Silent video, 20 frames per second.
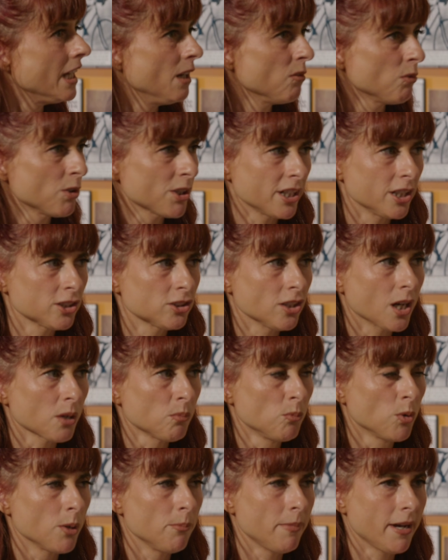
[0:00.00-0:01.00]
And we're going to
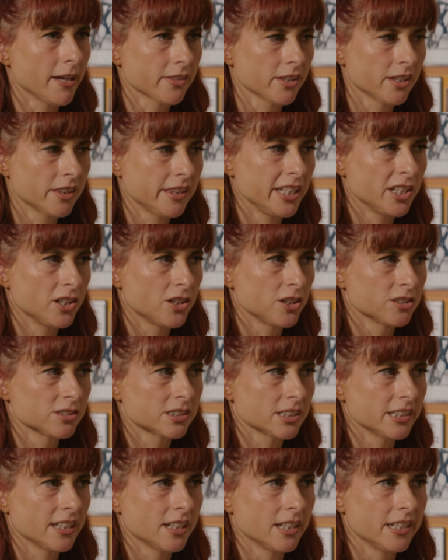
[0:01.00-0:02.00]
talk more about the
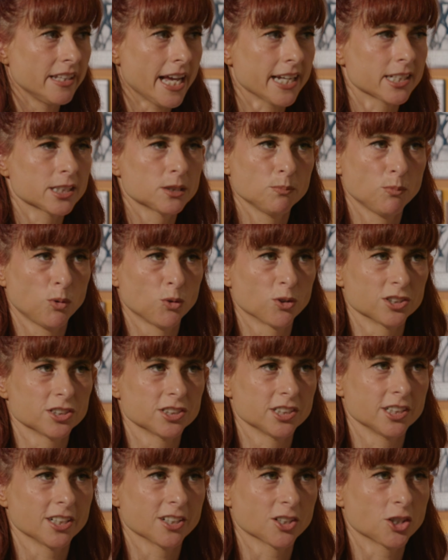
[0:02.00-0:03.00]
theaters in the next
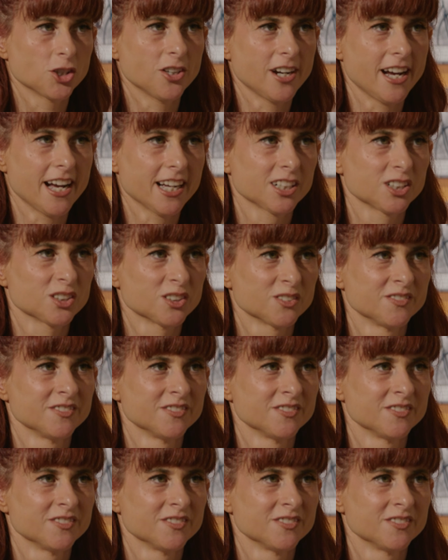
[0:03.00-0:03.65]
portion, correct?